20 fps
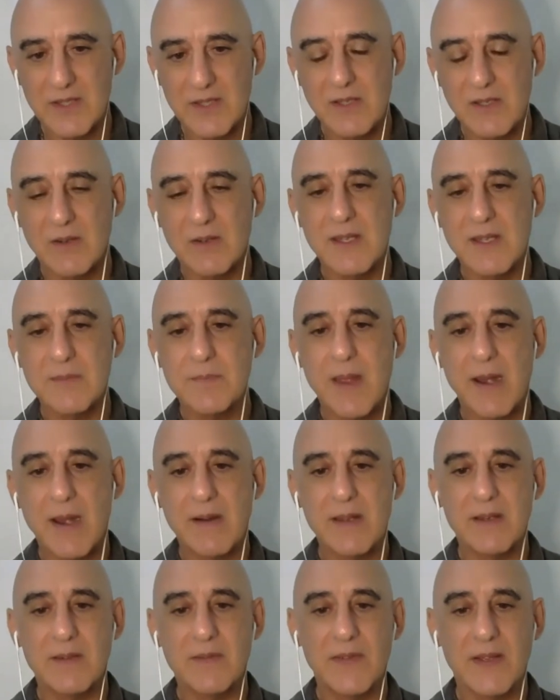colleague,
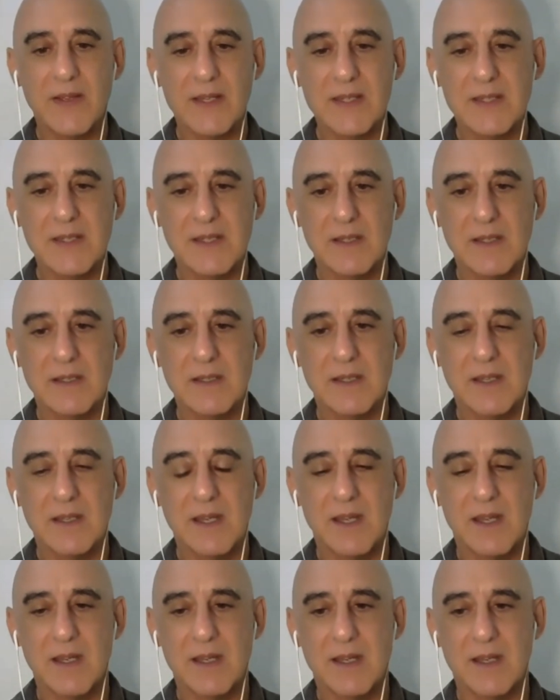Marion Fixler,
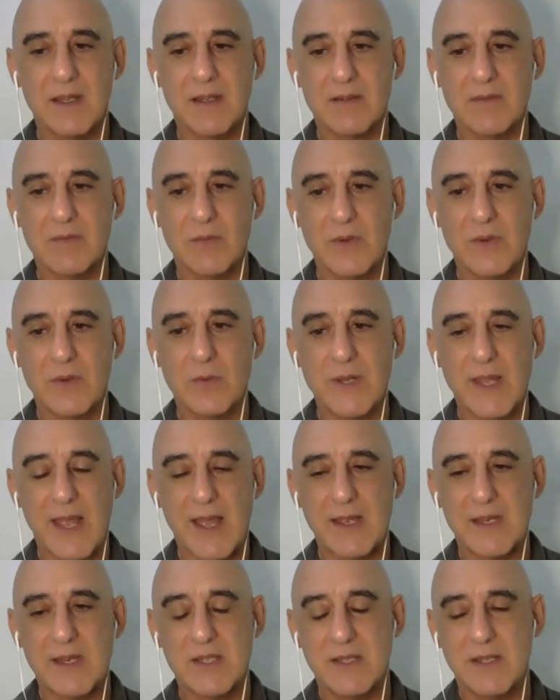we
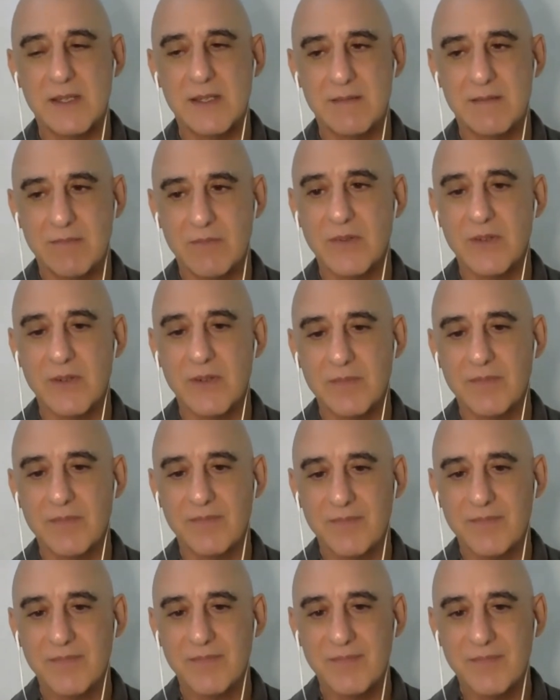actually were
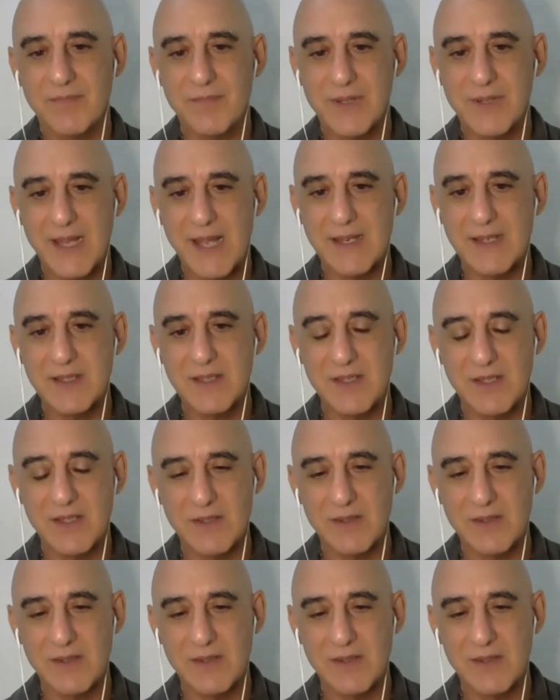planning to do